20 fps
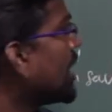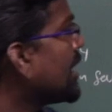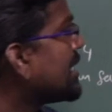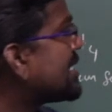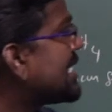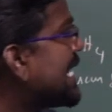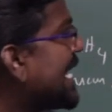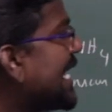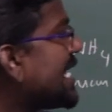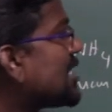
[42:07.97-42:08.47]

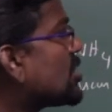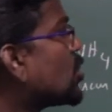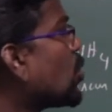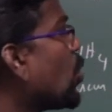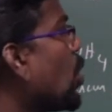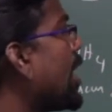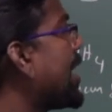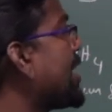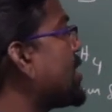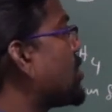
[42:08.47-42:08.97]

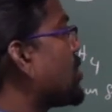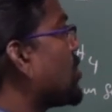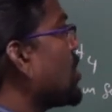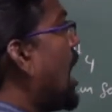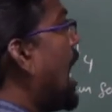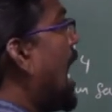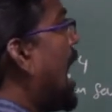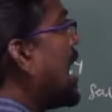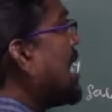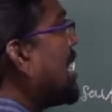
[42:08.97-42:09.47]
CH2OH
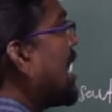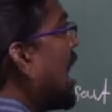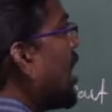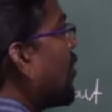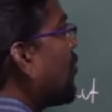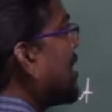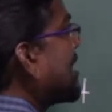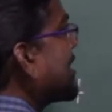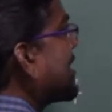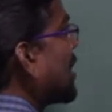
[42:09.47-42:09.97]

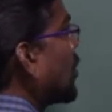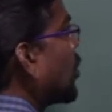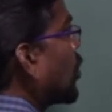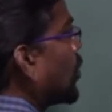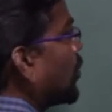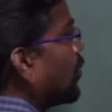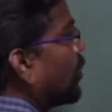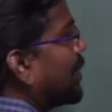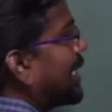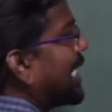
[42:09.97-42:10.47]
aldehyde functional
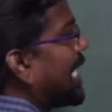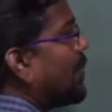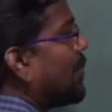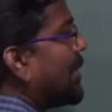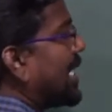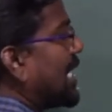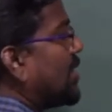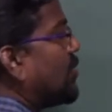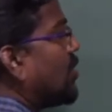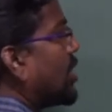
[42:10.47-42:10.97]
group can be
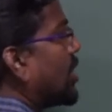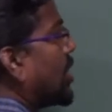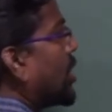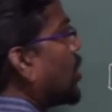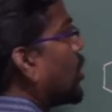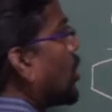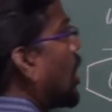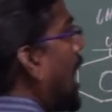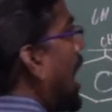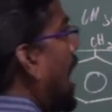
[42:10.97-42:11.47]
converted
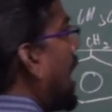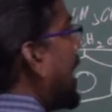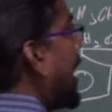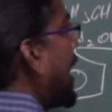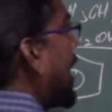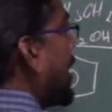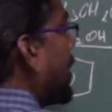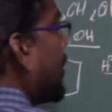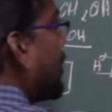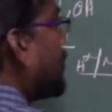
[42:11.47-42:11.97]
into
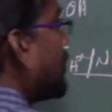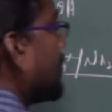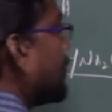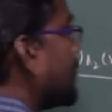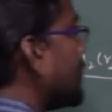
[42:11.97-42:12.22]
aldehyde.